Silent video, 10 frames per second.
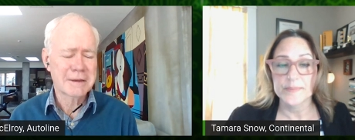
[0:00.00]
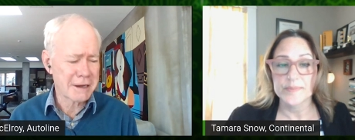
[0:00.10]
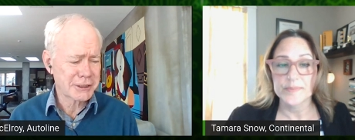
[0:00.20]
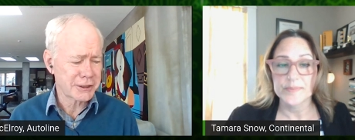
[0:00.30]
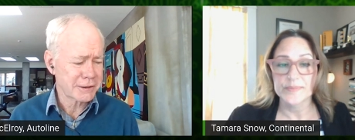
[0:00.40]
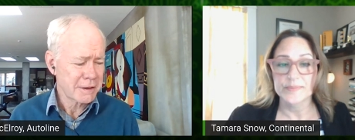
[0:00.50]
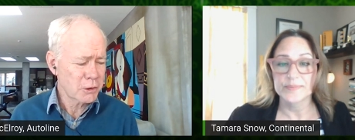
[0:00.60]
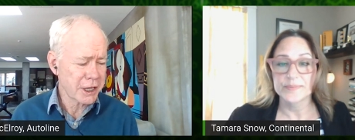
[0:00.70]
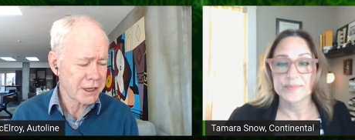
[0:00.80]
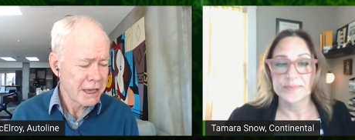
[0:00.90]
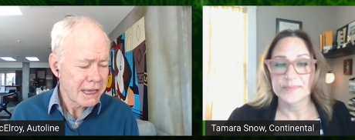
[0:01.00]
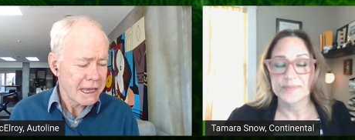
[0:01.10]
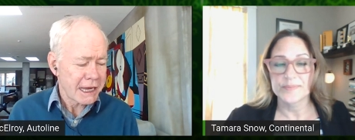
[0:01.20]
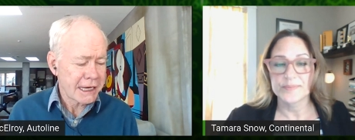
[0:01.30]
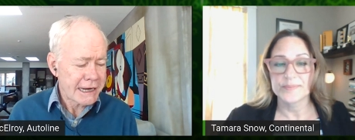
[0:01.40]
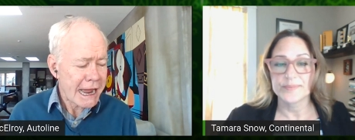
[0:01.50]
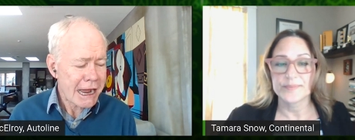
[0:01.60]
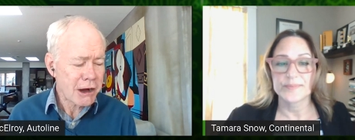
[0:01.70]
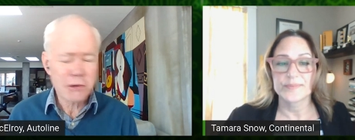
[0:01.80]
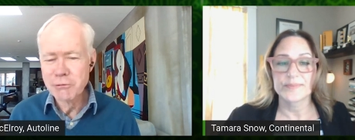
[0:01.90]
Speaker 1: Gotcha. Okay. And
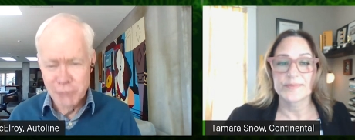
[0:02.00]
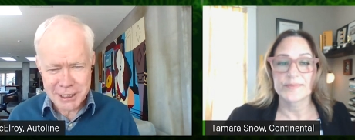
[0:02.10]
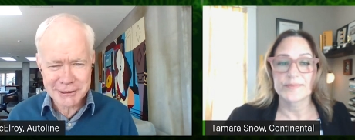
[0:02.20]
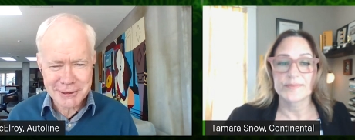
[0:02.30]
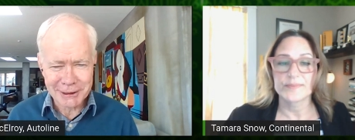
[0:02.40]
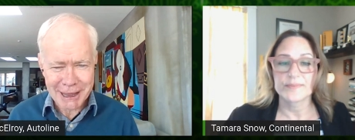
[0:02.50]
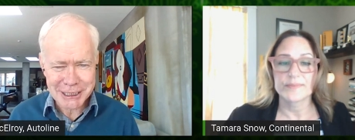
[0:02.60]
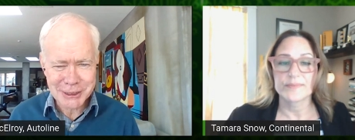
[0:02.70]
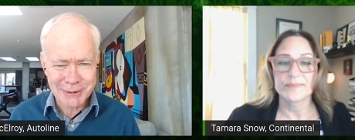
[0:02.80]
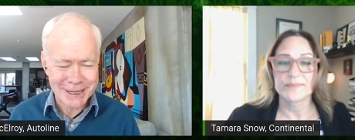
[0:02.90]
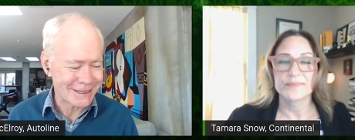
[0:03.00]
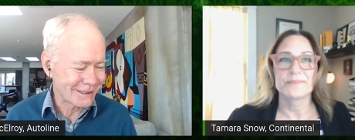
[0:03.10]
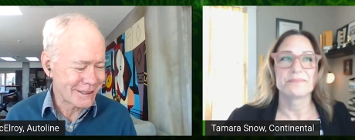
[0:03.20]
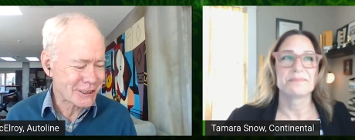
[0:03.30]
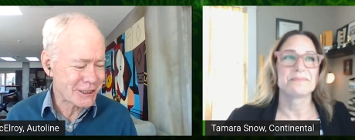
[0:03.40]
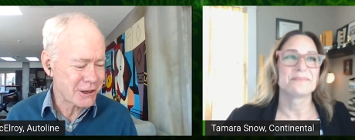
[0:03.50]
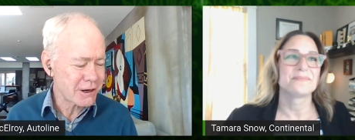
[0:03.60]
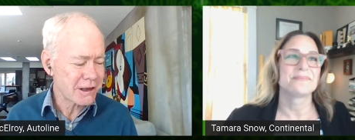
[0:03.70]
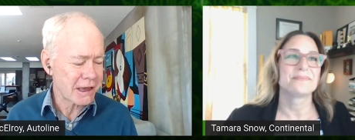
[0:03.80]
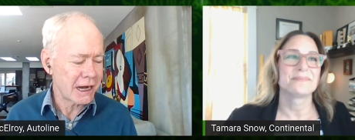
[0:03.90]
now we get to the last one on the list
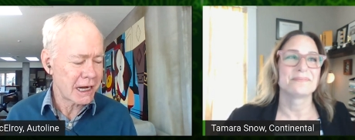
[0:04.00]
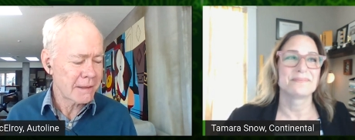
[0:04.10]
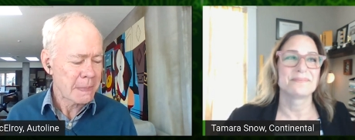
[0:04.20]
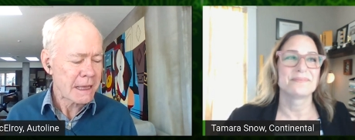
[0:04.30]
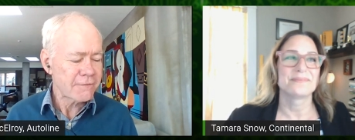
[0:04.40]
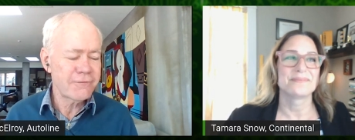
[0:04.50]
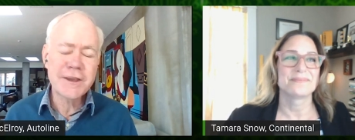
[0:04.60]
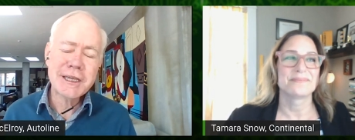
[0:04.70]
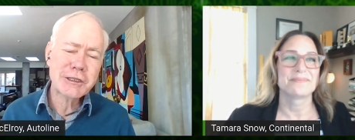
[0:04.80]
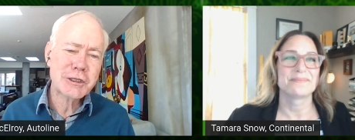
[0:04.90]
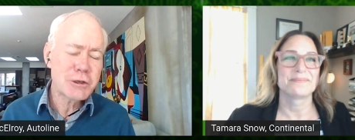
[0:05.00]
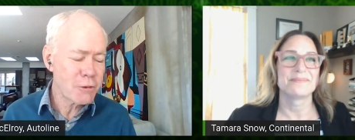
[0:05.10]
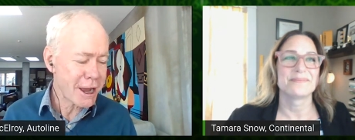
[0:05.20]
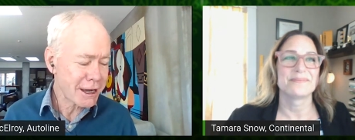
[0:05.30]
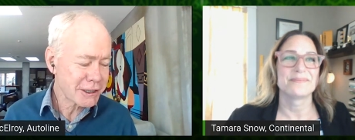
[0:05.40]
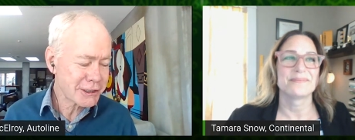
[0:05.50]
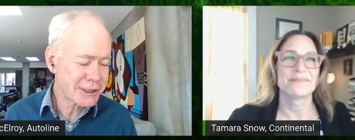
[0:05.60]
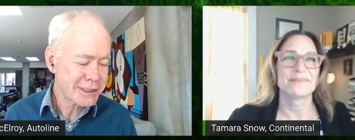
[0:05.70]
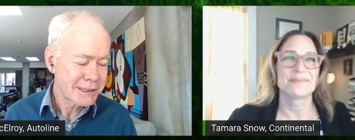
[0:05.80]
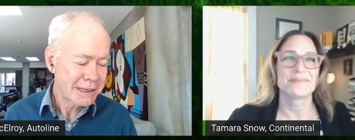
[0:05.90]
here uh, mm-hmm.
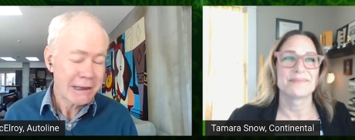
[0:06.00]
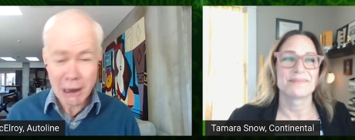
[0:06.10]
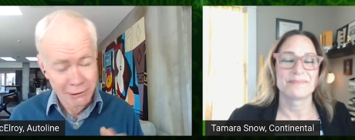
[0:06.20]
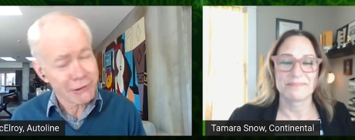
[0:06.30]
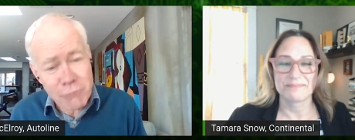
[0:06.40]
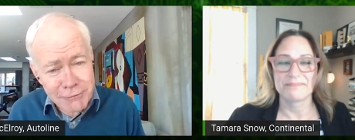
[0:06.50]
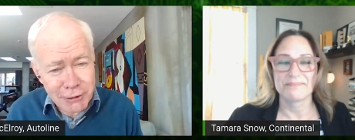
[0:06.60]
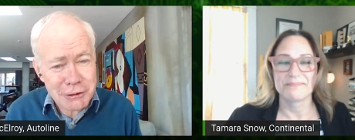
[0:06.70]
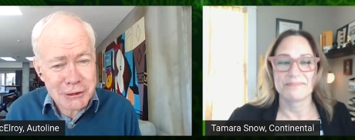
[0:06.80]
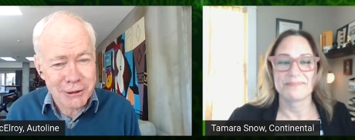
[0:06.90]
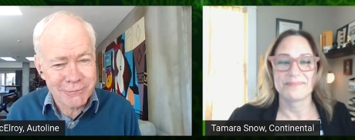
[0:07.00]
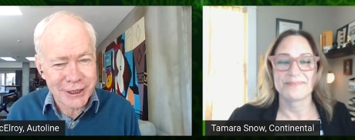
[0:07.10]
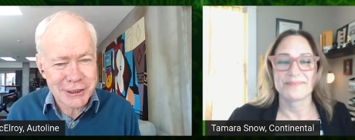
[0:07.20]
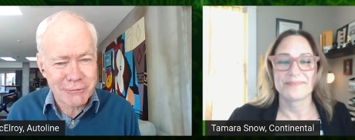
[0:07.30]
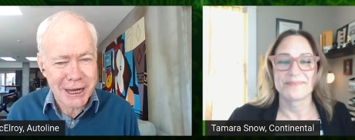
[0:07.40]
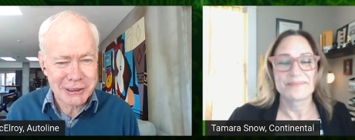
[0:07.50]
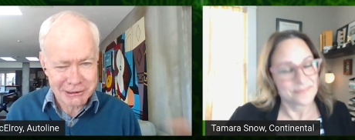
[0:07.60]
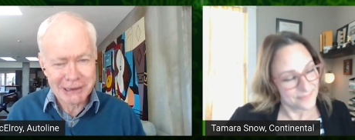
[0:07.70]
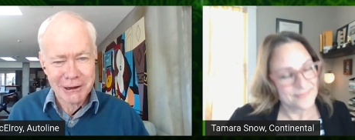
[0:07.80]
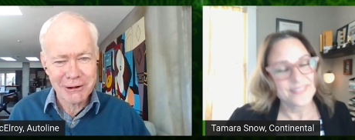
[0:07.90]
V2X. All right. We've heard the term V2X,
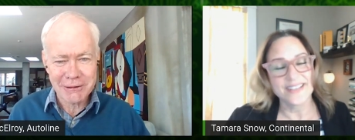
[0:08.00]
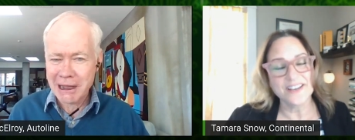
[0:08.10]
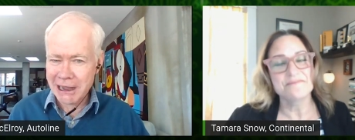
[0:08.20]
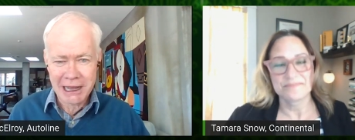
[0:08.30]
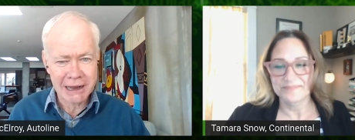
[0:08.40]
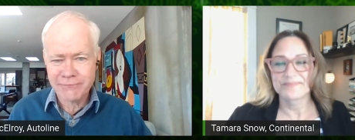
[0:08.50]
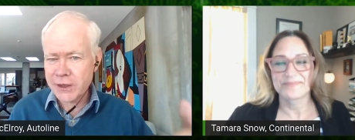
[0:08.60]
you know, uh,